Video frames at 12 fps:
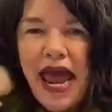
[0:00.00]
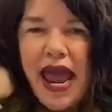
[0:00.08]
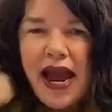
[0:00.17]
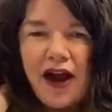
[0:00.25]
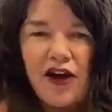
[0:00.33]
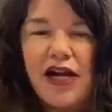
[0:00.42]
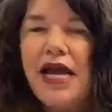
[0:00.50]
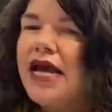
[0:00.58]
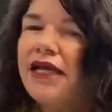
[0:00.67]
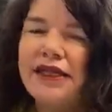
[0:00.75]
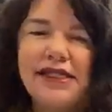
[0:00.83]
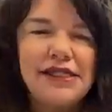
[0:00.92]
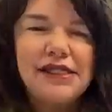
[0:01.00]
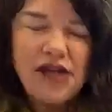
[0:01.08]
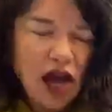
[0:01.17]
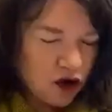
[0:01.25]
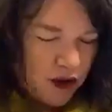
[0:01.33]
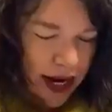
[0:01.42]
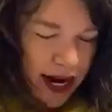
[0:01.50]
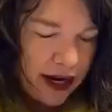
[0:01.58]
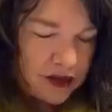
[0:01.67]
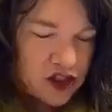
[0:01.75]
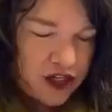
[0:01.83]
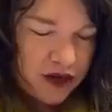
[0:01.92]
hair. Lisa's got great
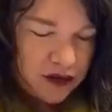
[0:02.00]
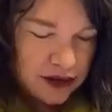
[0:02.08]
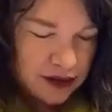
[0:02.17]
hair too.